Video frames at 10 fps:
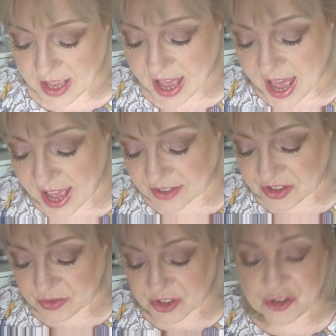
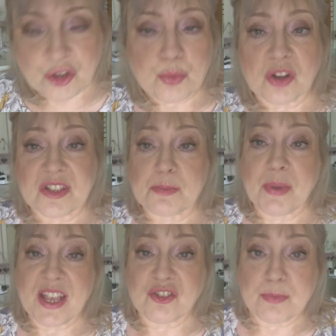And the new one is
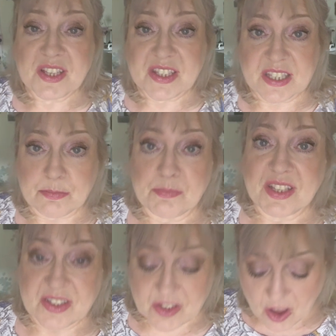Beige
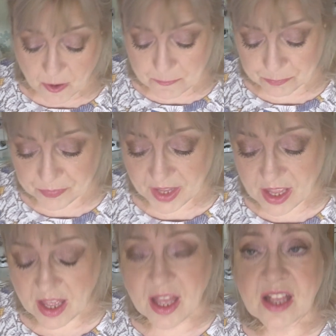Mitza.
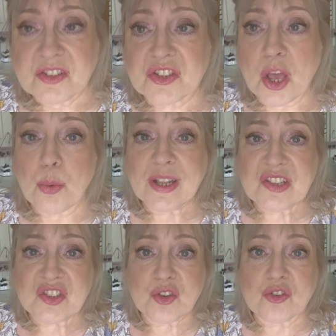So when I
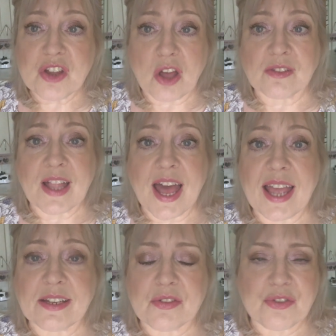saw it
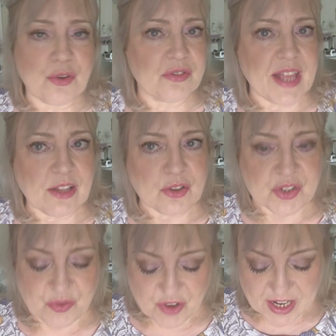online, I thought, that
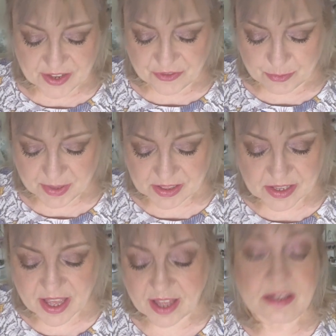looks really
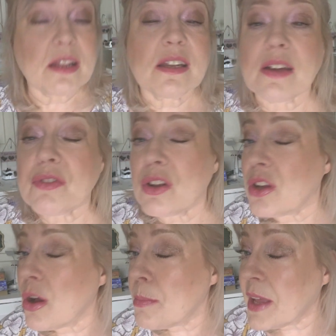familiar. And I've got
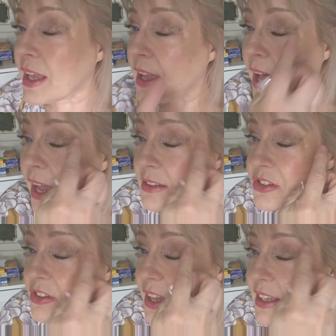it on my eye
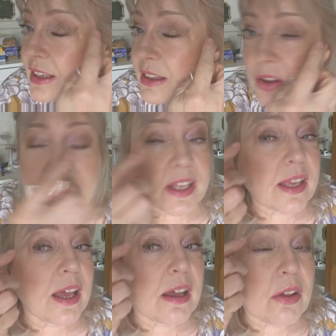today, on
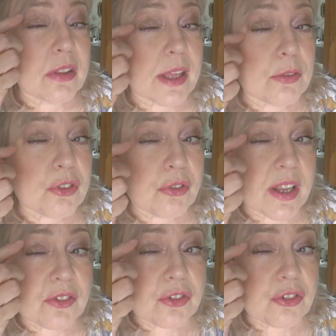here, on the outer
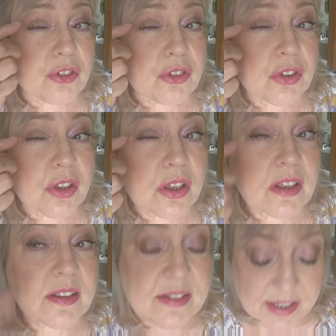edge.
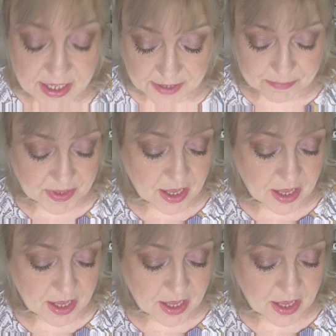See?